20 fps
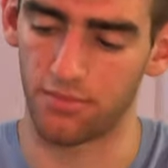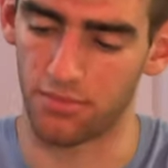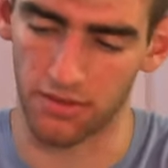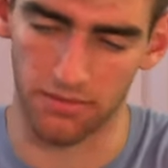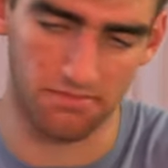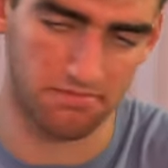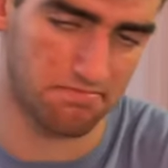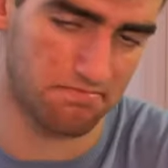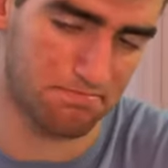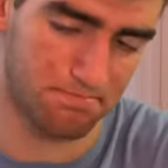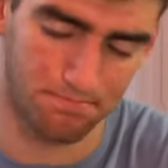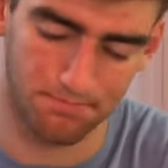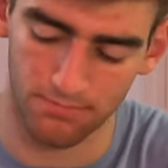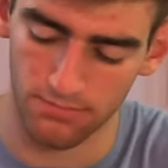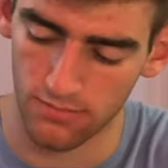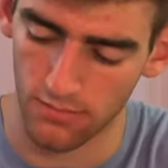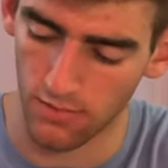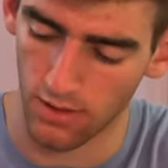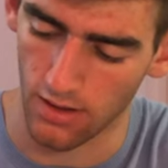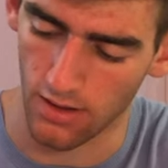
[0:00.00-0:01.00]
but
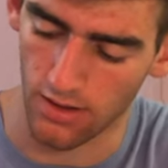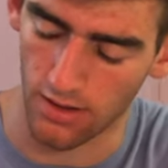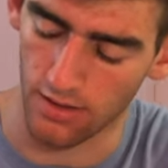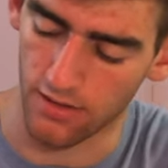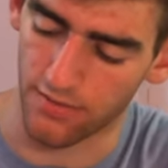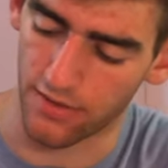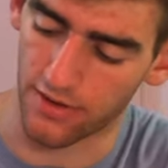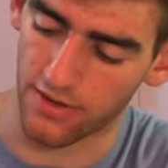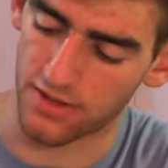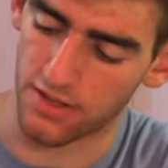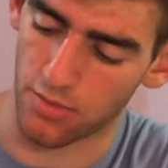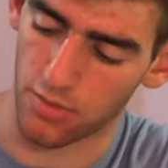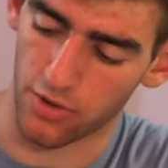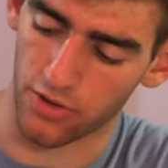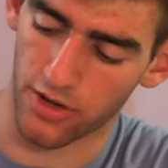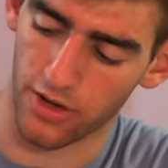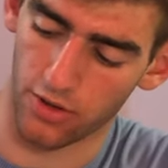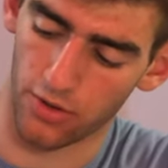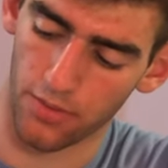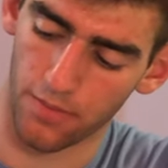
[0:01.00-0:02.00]
very similar
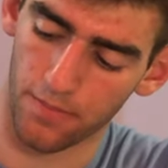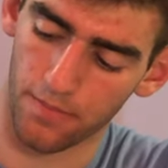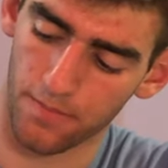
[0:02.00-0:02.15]
color.